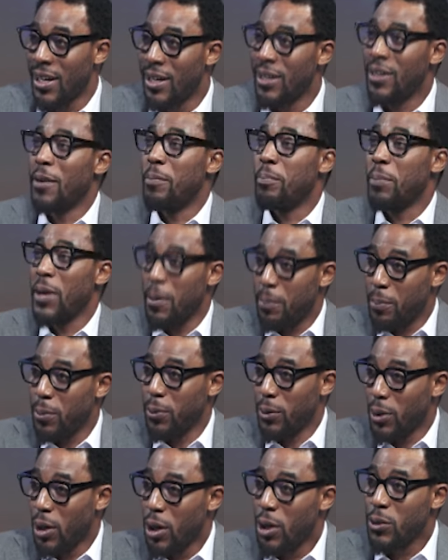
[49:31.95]
of
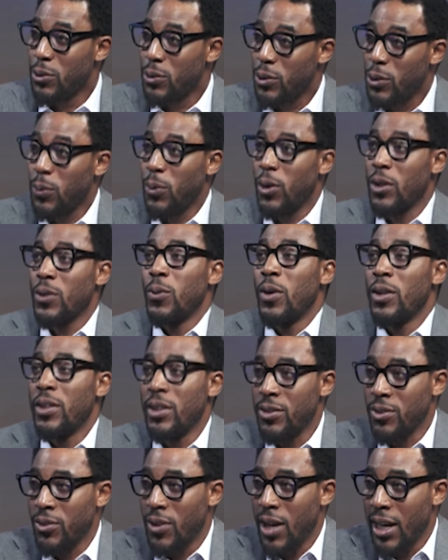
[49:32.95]
people towards what
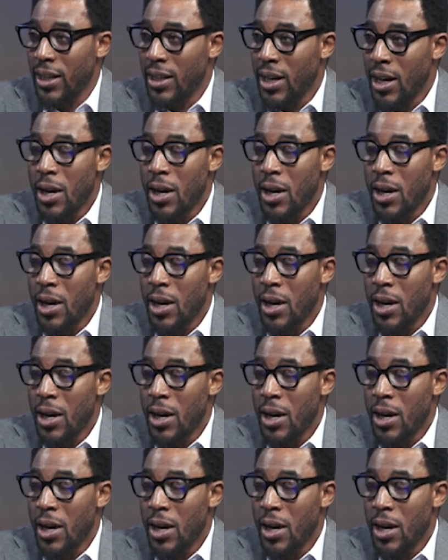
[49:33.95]
is right.